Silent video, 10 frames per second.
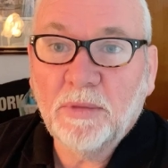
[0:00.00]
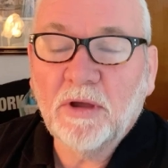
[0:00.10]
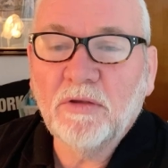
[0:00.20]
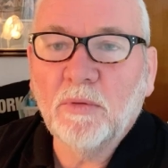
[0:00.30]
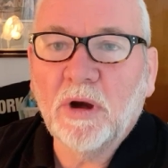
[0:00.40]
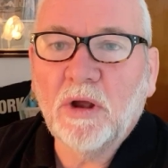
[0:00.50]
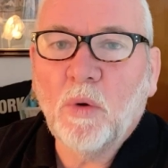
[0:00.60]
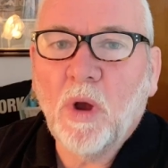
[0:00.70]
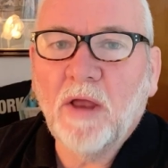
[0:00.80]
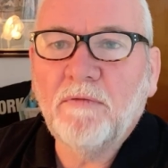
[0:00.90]
because they want to
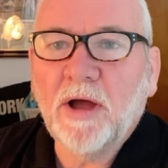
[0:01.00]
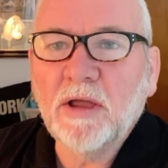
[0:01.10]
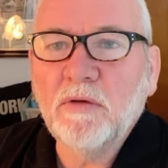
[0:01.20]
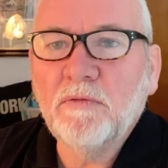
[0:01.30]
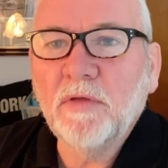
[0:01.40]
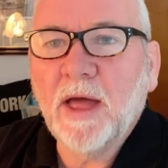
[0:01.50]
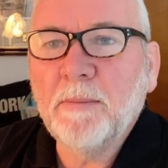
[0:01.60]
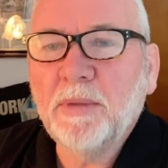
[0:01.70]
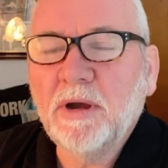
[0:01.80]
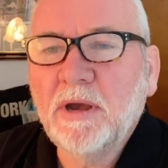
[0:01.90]
qualify you for
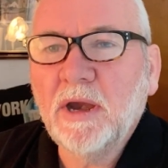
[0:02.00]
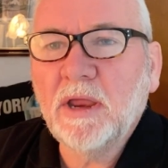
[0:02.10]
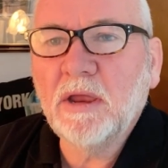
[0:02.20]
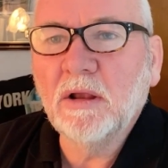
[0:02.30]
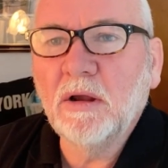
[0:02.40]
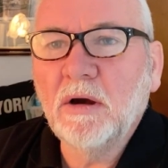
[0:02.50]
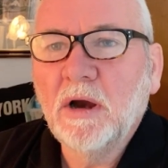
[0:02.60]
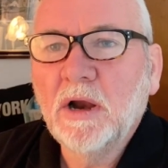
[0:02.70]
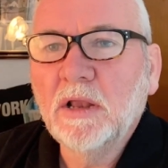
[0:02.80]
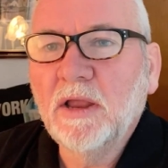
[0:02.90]
that particular
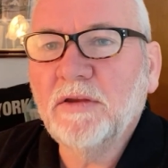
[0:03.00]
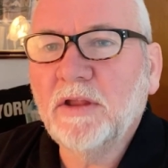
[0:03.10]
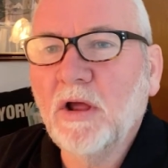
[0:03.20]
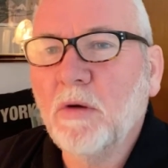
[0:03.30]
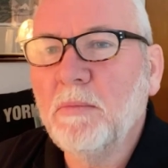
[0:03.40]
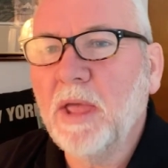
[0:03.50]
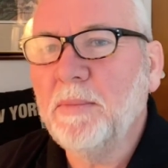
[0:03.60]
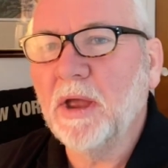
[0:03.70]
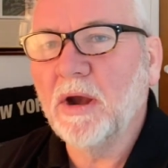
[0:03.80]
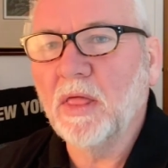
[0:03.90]
listing, or
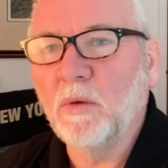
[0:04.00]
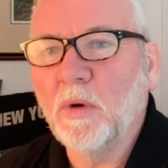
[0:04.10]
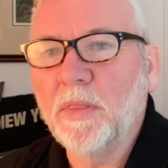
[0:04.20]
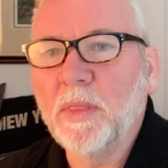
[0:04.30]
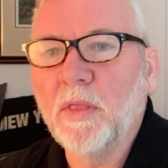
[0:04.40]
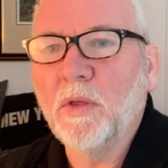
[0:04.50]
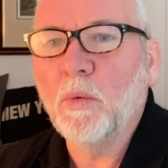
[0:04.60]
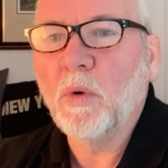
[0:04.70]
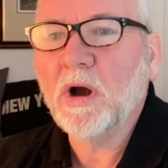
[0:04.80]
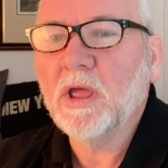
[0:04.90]
maybe another one that they're
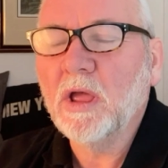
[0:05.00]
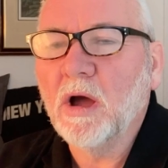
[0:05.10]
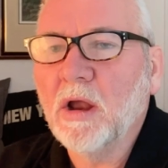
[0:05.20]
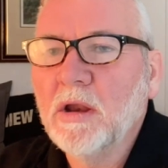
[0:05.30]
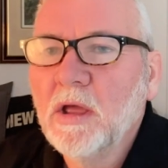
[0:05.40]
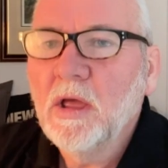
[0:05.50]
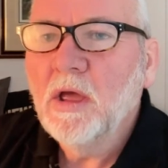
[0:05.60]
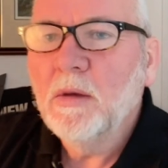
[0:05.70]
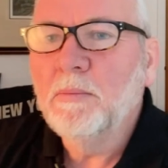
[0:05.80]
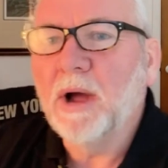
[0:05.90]
working on,
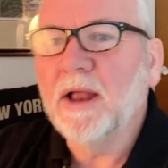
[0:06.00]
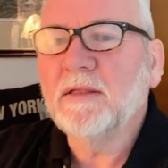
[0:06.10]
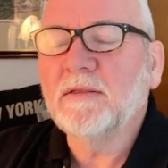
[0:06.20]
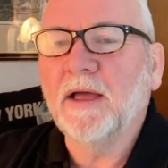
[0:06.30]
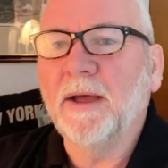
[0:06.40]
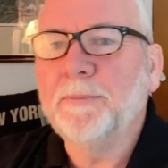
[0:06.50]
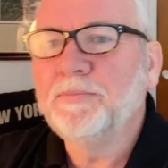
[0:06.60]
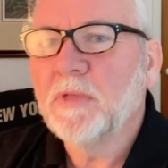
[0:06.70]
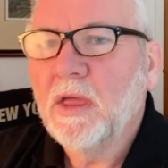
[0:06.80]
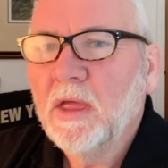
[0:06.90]
but
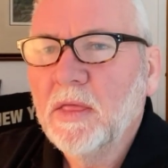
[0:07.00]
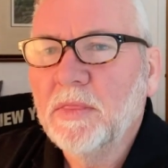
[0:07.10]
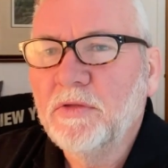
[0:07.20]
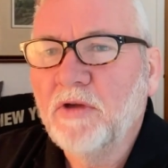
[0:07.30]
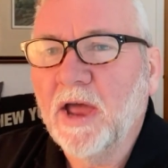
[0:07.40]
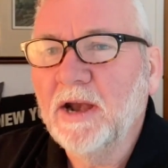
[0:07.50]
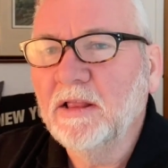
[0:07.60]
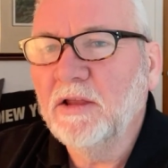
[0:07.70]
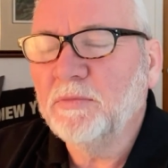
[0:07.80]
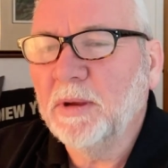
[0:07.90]

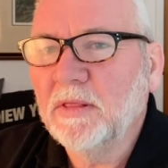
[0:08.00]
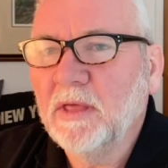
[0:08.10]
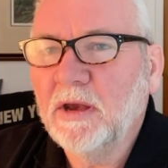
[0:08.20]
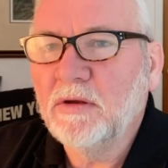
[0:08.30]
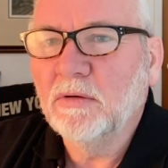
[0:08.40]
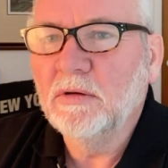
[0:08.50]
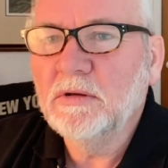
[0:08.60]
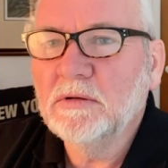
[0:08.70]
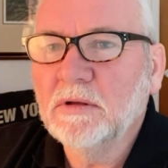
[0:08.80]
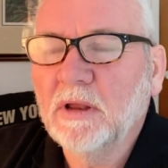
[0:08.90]
generally speaking, they
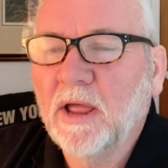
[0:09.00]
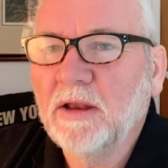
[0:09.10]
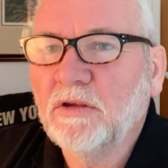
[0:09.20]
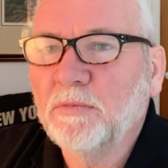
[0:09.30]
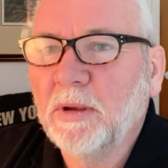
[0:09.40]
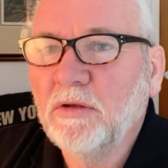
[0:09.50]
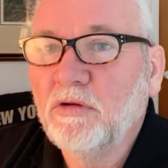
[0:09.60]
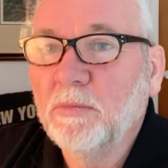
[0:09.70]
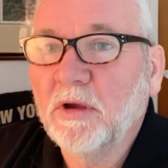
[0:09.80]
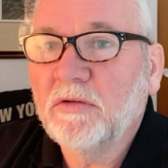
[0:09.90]
don't like to spend
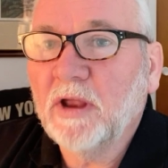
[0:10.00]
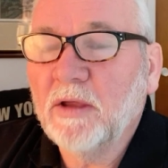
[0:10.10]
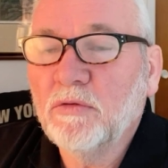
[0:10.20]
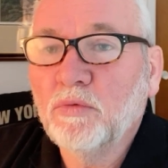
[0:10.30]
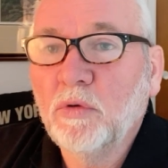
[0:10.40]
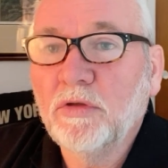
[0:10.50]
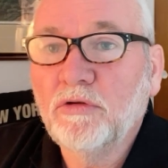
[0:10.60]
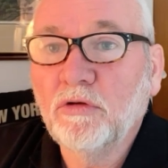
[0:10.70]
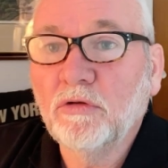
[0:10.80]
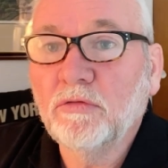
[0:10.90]
too much time with
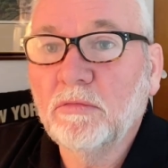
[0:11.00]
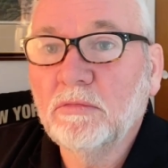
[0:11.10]
just